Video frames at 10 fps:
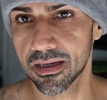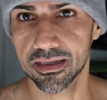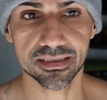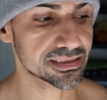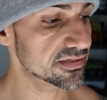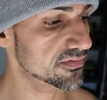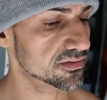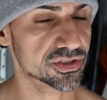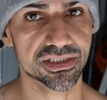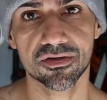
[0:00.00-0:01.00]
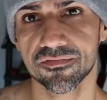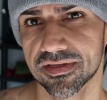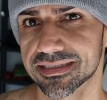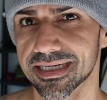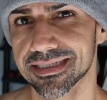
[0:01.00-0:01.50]
and I just leave it on the shelf,
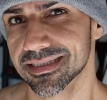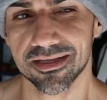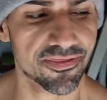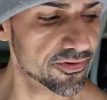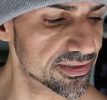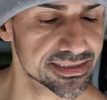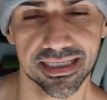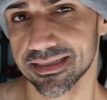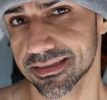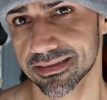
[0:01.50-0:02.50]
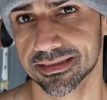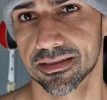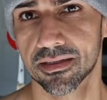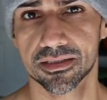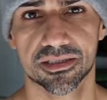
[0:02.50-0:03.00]
it takes like 30 seconds
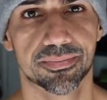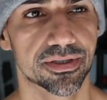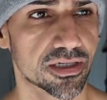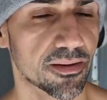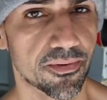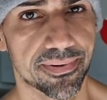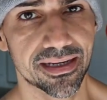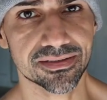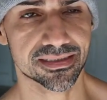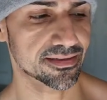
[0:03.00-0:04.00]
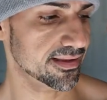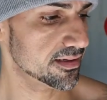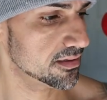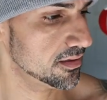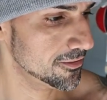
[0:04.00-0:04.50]
to put a couple pounds into that.